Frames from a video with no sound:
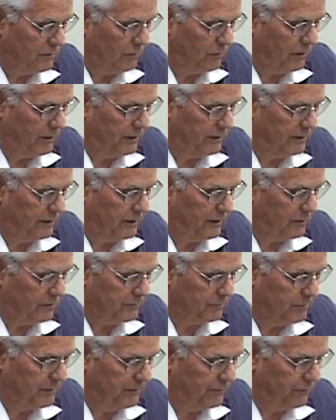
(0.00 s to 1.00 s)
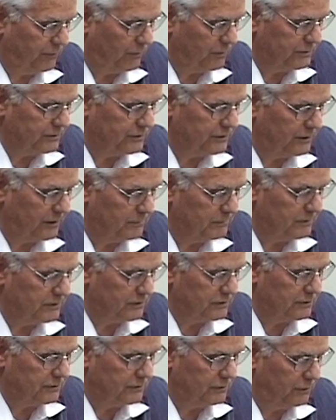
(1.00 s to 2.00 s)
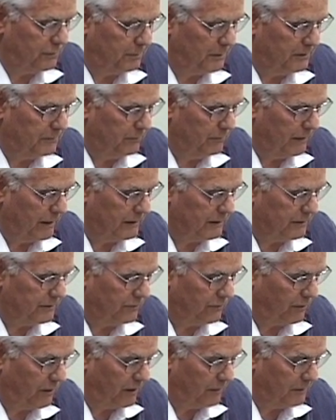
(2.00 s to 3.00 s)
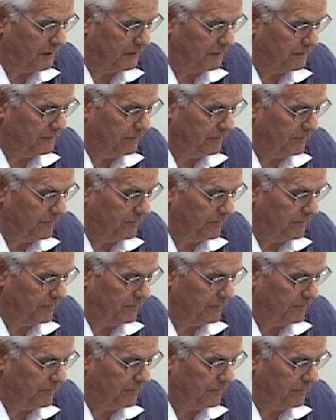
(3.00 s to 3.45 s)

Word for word: where he knelt before some stupid melodrama.